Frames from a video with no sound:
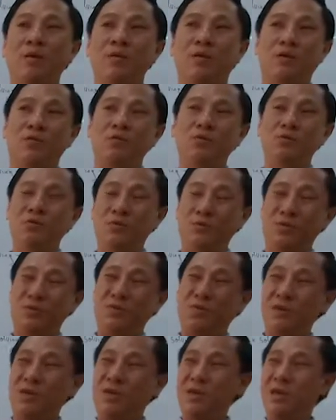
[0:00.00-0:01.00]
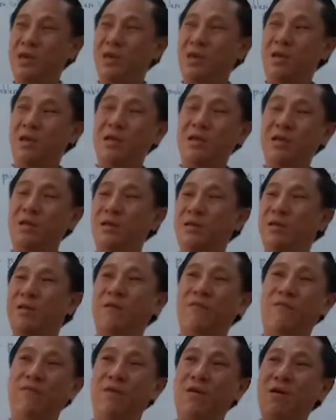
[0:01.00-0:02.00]
You hear
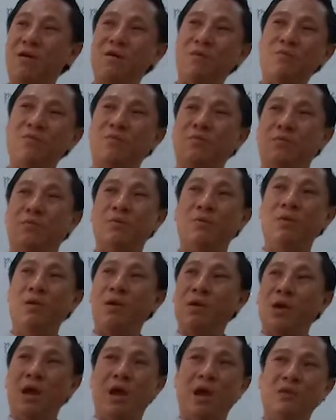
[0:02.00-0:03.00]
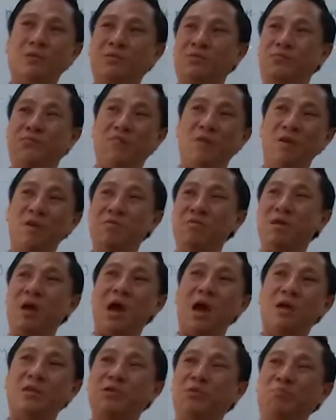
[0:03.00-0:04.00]
the flow at very
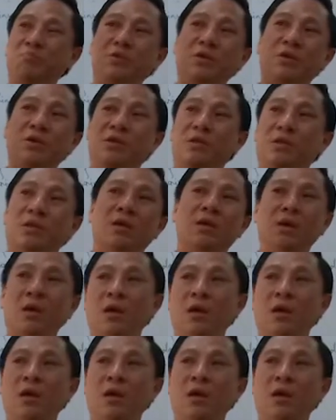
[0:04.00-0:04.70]
high speed,